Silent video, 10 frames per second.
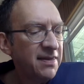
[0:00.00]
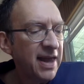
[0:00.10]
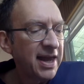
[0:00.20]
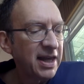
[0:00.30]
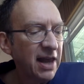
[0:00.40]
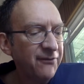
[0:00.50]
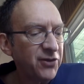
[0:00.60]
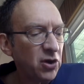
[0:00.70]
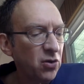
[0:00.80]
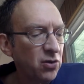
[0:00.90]
They had left
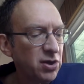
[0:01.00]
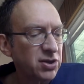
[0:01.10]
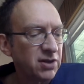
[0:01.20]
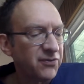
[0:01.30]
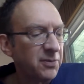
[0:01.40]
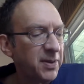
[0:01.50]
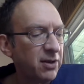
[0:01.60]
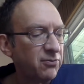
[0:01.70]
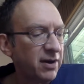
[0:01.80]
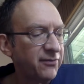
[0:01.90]
the course of the
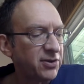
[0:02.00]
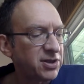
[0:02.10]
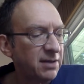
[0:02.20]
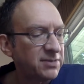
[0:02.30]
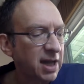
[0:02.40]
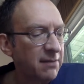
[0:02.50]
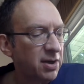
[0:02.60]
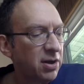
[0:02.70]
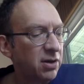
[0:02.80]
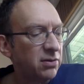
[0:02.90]
big river some time
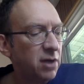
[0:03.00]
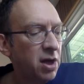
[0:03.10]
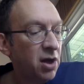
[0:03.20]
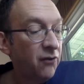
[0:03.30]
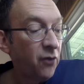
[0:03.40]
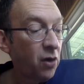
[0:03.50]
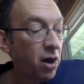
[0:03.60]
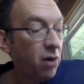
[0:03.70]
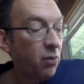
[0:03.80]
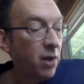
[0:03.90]
ago,
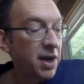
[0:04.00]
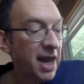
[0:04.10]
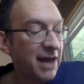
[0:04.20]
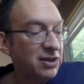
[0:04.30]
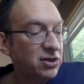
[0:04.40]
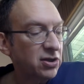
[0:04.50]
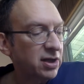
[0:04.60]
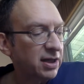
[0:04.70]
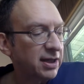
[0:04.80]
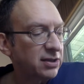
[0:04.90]
for one had to
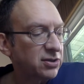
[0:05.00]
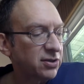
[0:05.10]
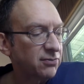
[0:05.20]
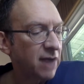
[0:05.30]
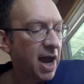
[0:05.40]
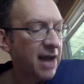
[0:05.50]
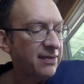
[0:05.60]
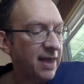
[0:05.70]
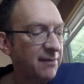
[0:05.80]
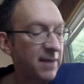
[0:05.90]
turn a little to the
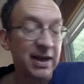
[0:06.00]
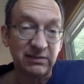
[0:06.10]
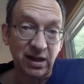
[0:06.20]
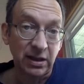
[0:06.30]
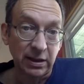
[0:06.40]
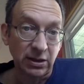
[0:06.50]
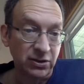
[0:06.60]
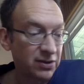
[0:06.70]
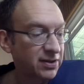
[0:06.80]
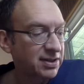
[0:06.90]
right, that meant a little
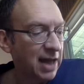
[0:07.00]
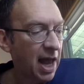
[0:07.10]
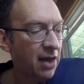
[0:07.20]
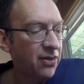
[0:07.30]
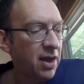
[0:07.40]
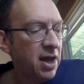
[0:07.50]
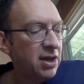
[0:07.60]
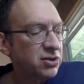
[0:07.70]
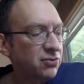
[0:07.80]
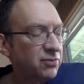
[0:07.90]
to the south,
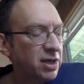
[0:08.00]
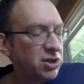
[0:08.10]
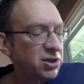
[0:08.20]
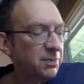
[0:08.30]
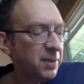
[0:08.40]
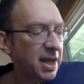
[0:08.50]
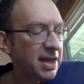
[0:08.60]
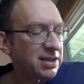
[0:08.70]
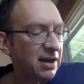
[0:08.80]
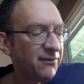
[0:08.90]
to reach the
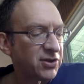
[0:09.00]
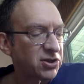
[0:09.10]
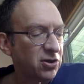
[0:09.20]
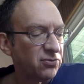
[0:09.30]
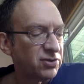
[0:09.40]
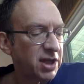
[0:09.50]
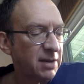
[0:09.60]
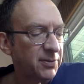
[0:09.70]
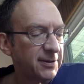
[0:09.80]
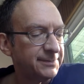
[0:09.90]
place of the stone
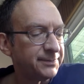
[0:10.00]
table.